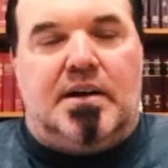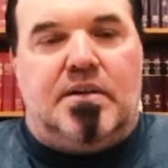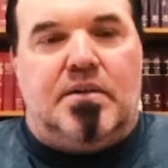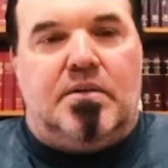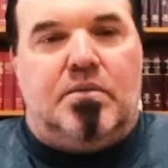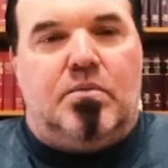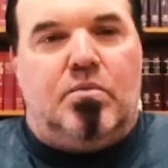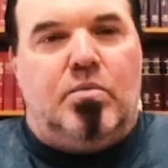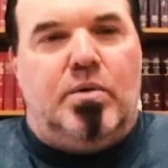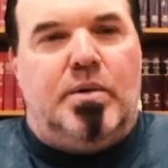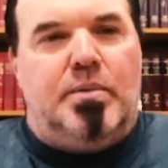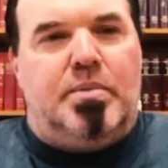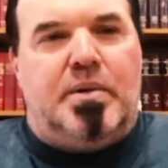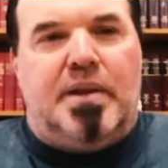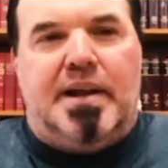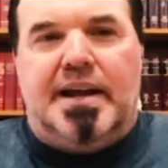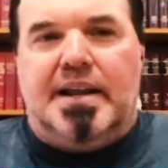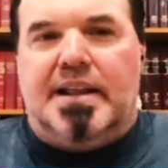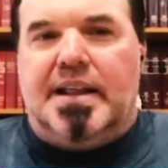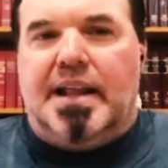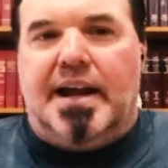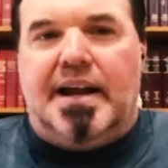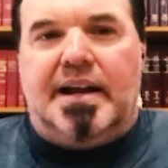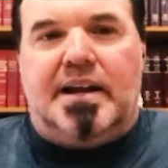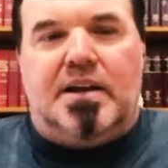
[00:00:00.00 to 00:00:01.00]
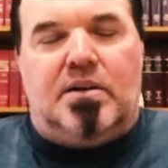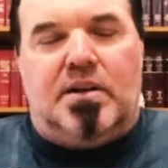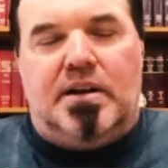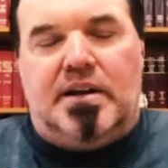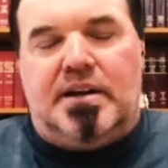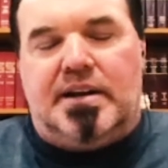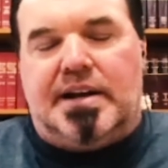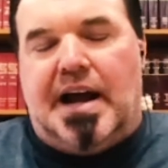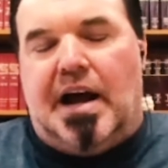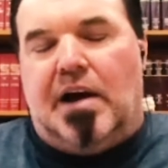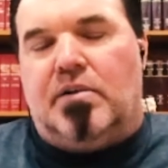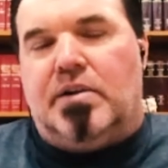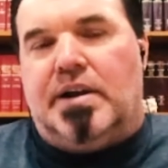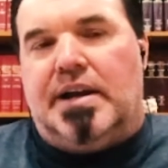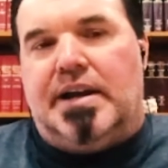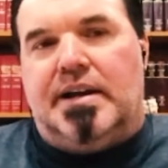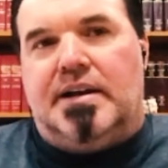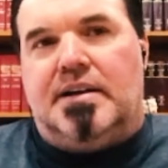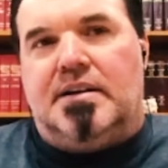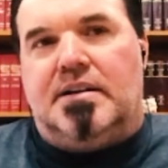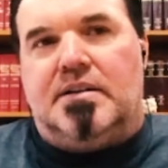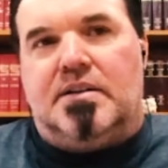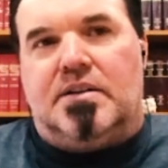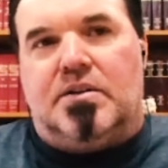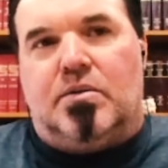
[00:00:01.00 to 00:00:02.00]
we played
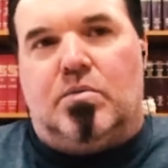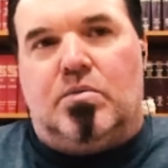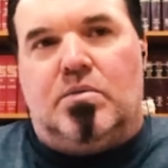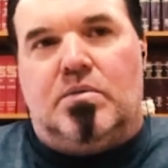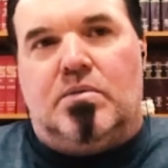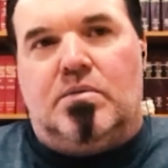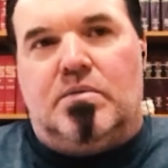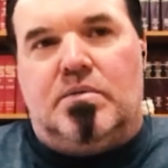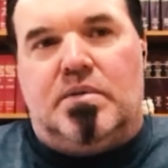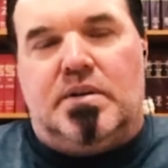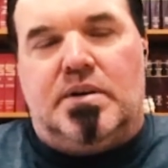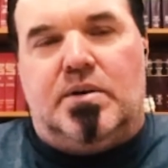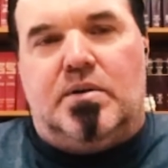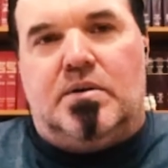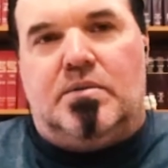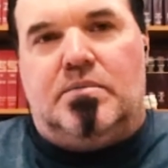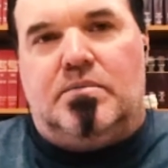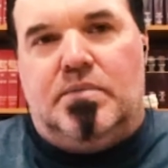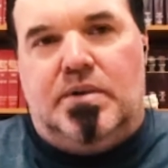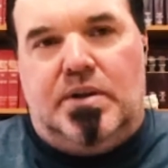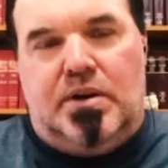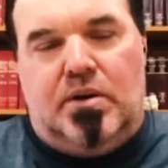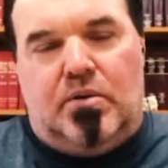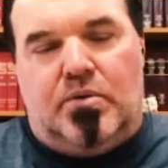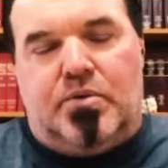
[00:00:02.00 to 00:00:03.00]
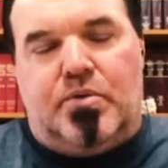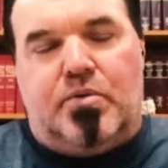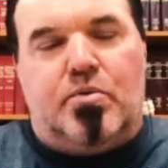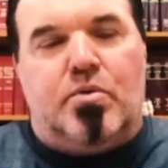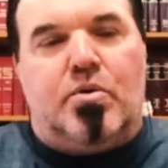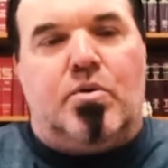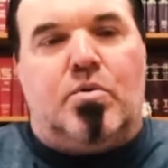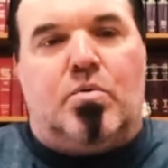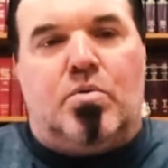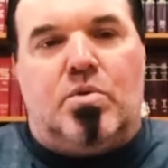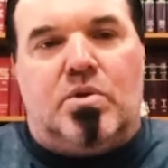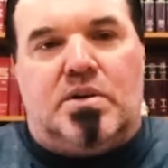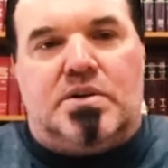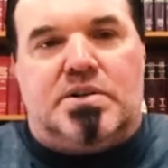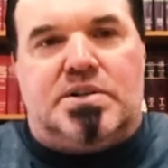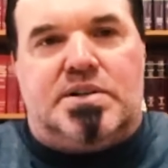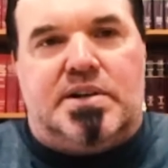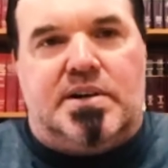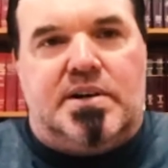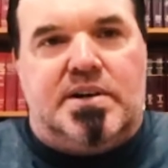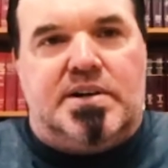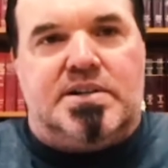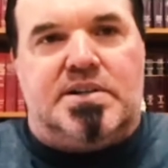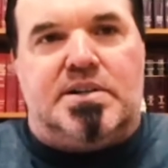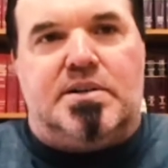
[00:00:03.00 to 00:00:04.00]
counting the through the World
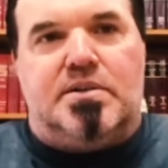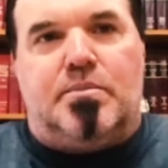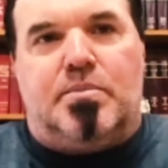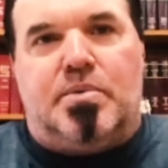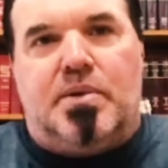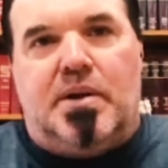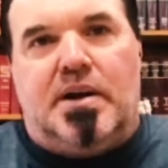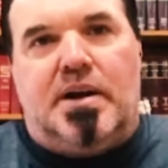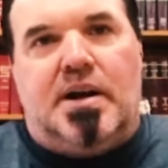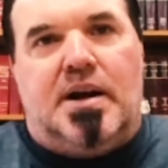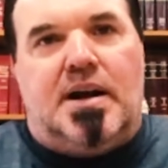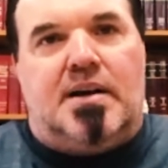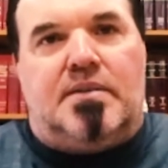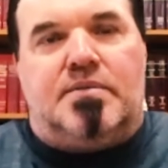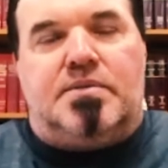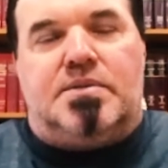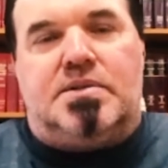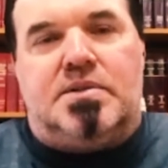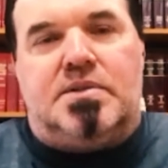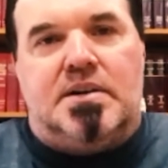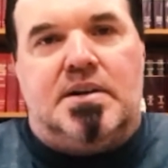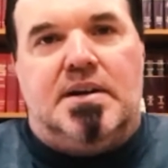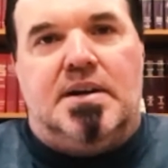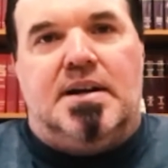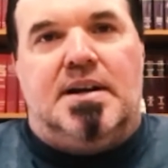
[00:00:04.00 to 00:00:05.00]
Series and the playoffs,